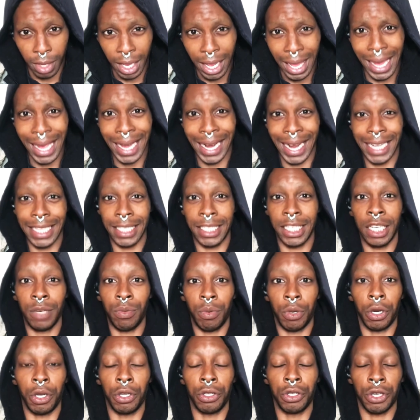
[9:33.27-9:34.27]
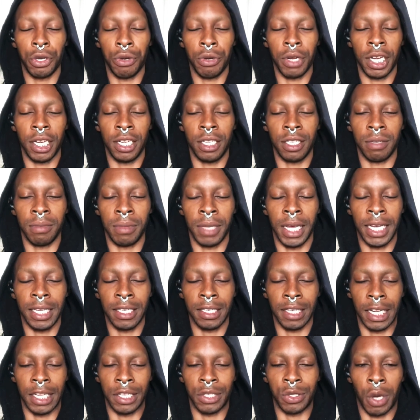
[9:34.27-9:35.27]
And I did one on tokenism last
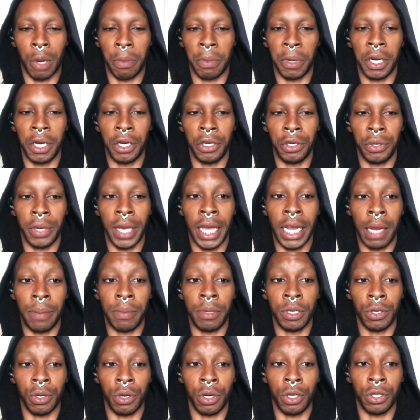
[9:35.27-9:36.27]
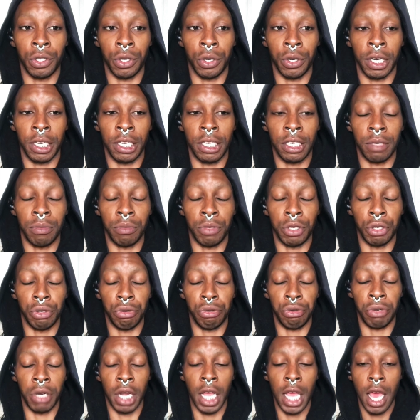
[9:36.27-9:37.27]
night, so I'm gonna do an episode on tokenism
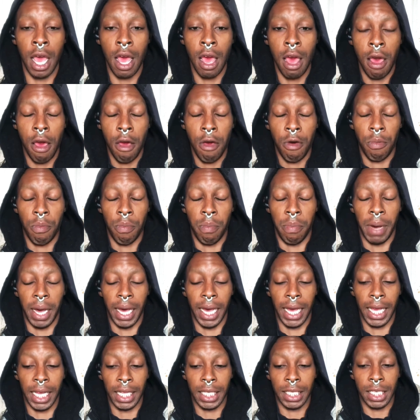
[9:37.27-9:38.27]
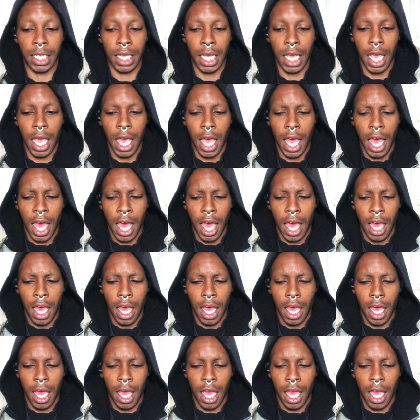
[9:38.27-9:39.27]
soon. But
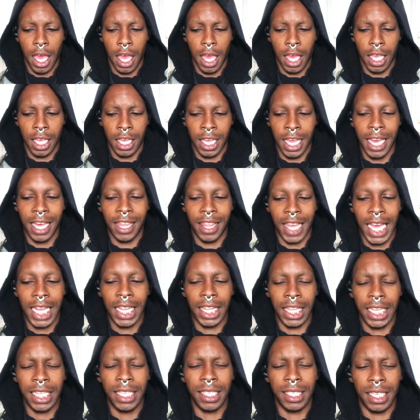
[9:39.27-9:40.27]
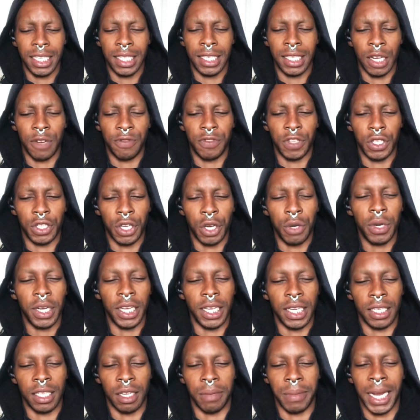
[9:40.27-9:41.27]
yeah, that lends itself to
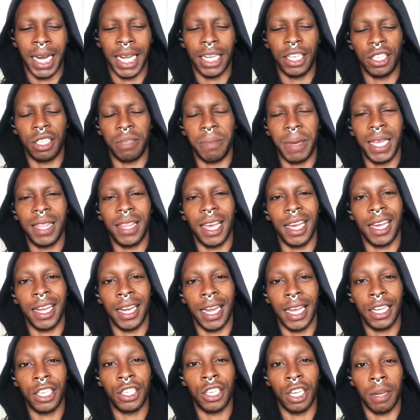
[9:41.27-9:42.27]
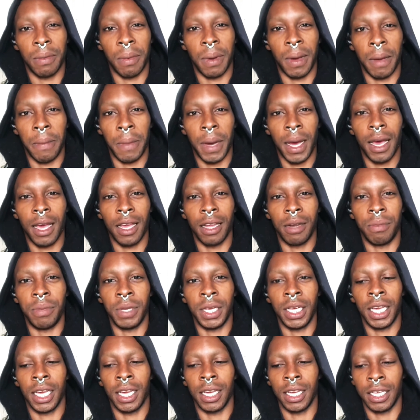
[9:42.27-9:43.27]
tokenism. And I just made that connection in my mind
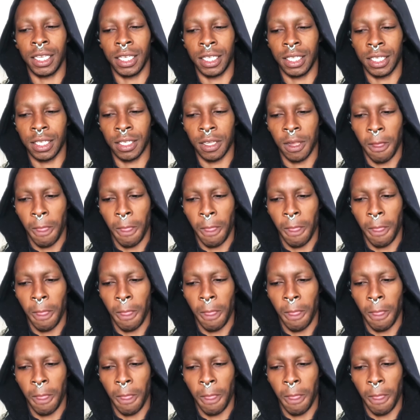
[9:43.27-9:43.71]
because